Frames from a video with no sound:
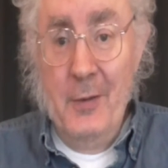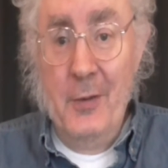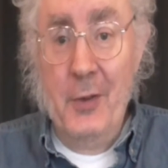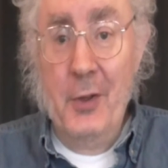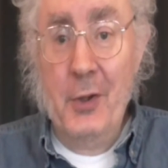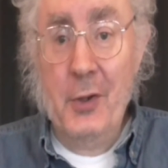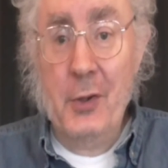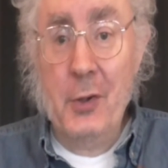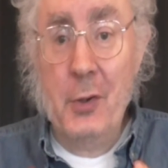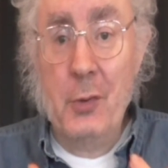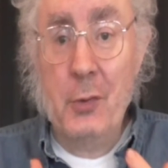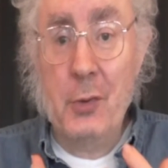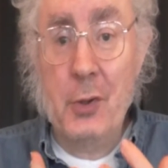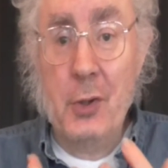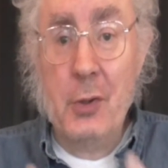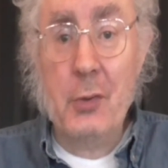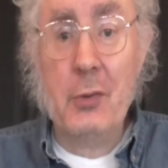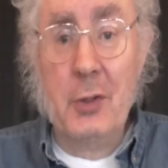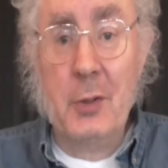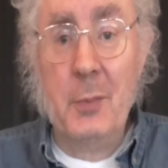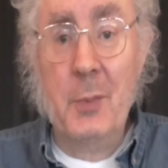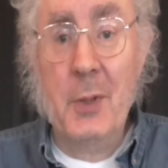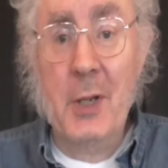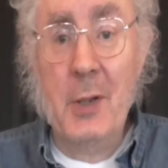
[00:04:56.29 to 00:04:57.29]
that you
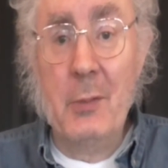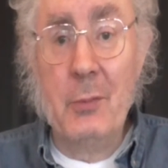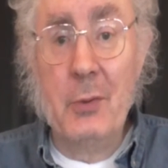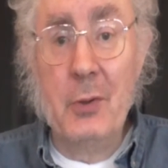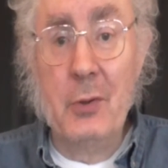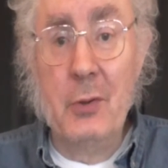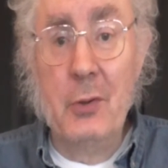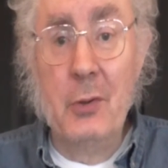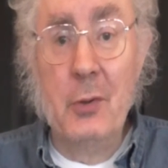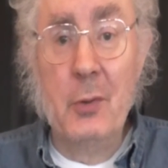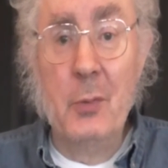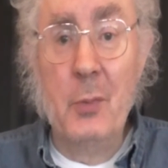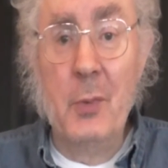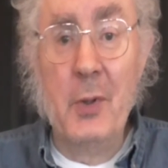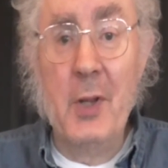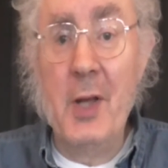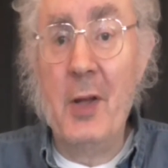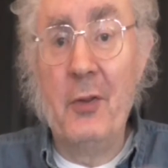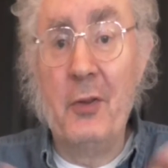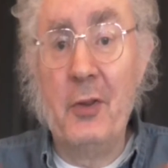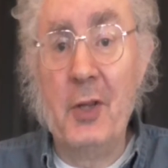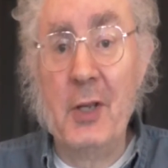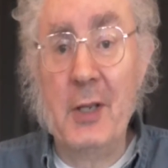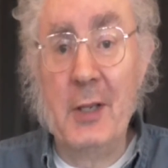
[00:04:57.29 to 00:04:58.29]
used to be able to do
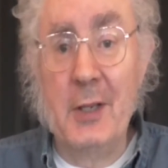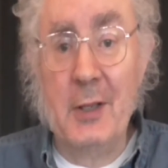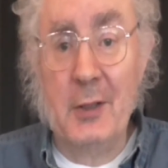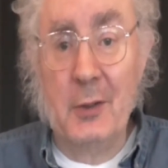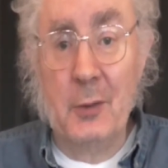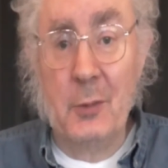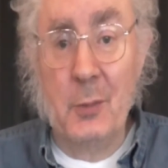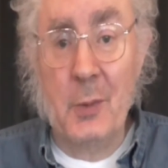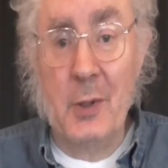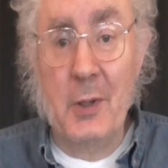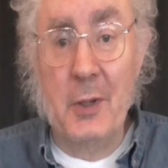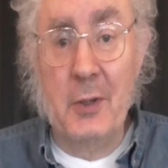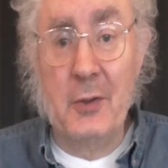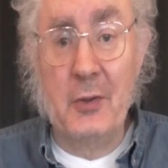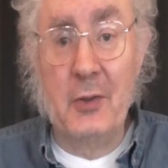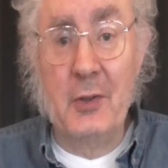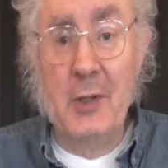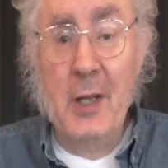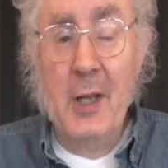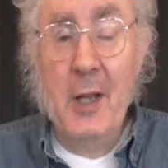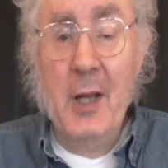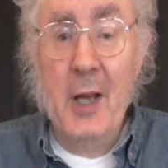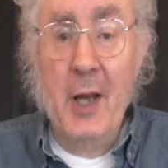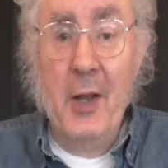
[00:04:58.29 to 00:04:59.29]
without thinking twice,
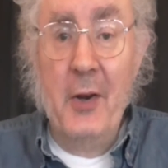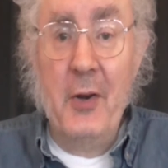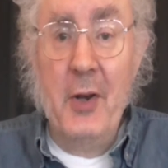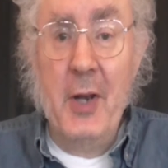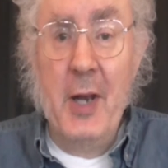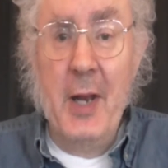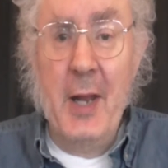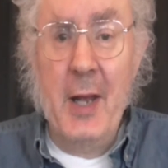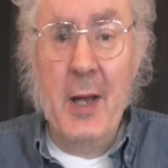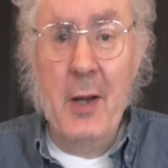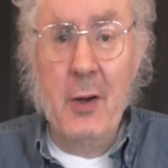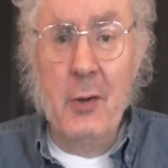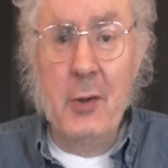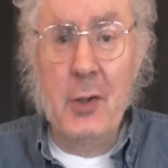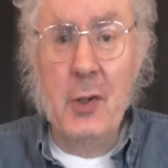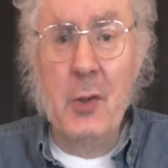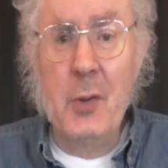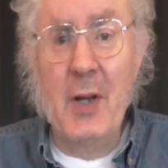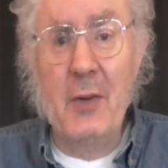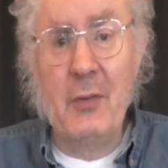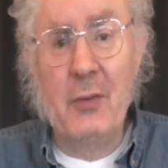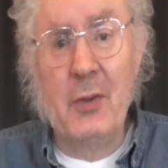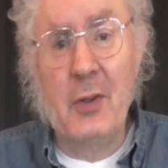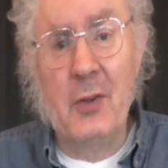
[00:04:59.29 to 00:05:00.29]
and now you
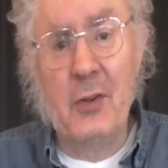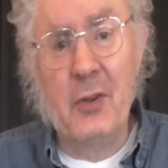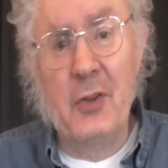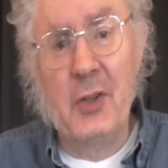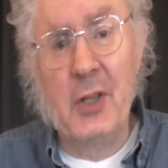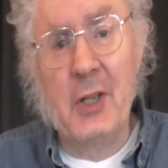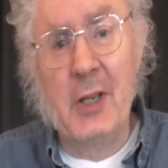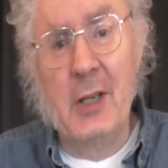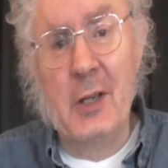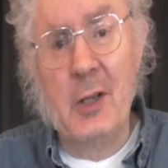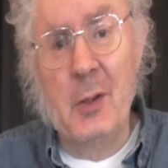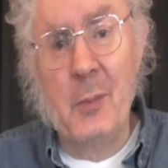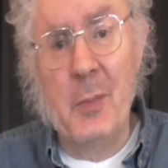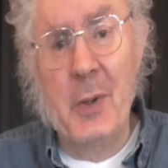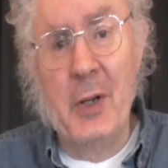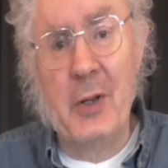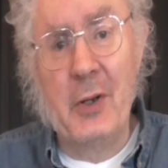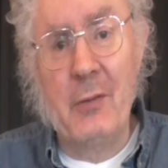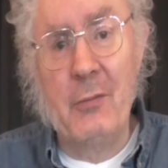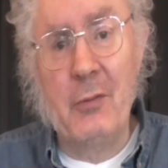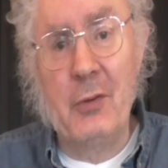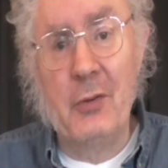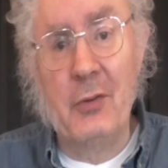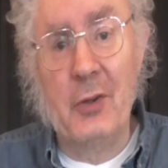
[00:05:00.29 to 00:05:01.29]
have to think
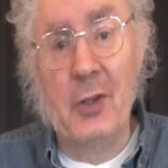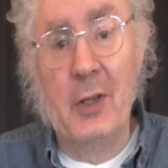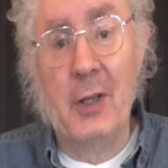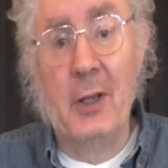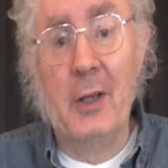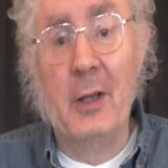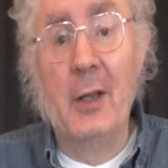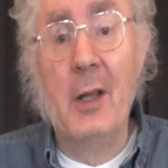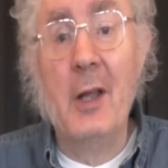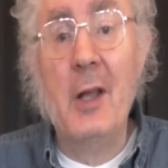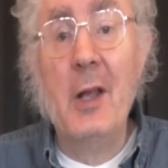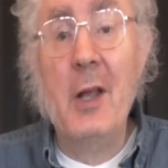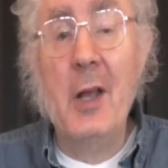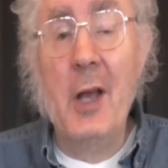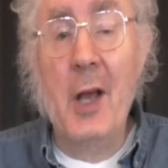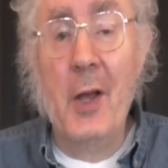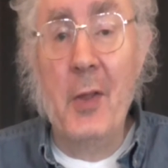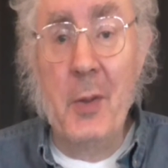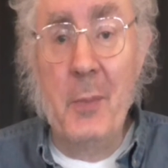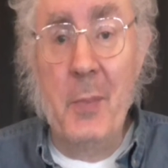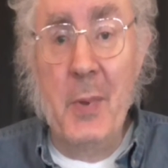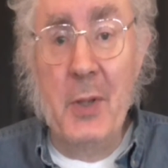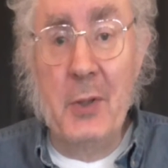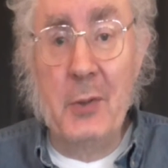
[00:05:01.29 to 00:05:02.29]
about everything
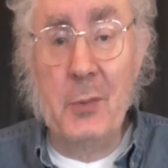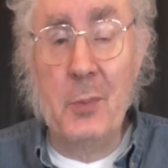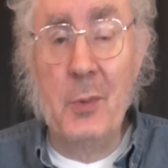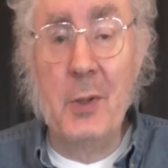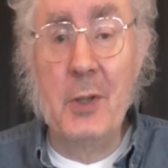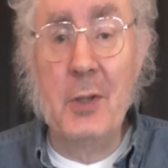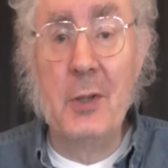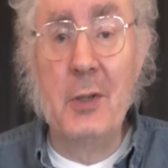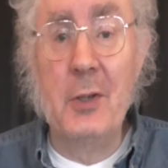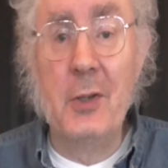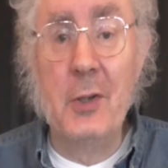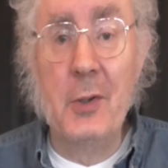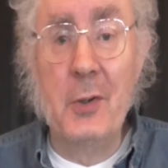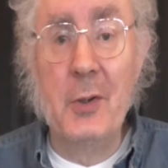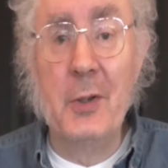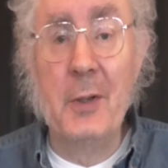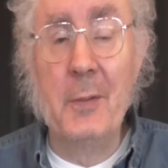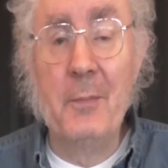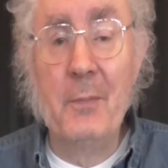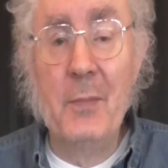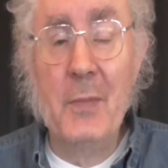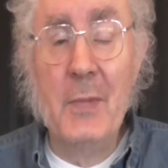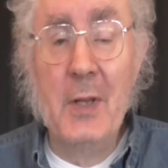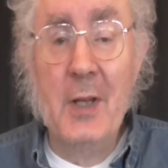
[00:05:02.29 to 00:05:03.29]
and the best way to do it.
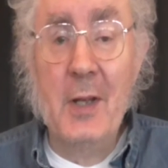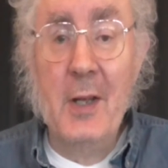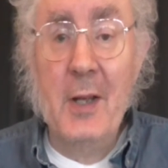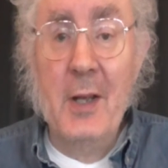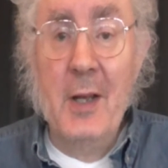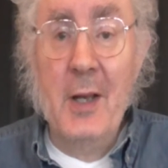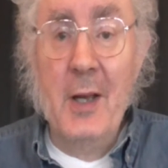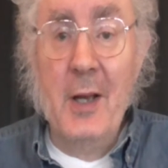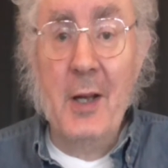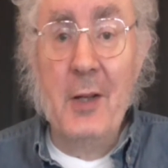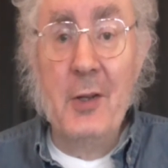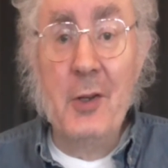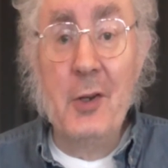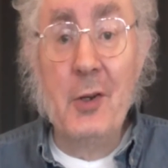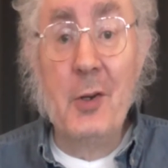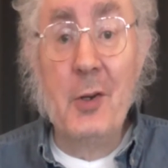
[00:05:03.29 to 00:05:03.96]
And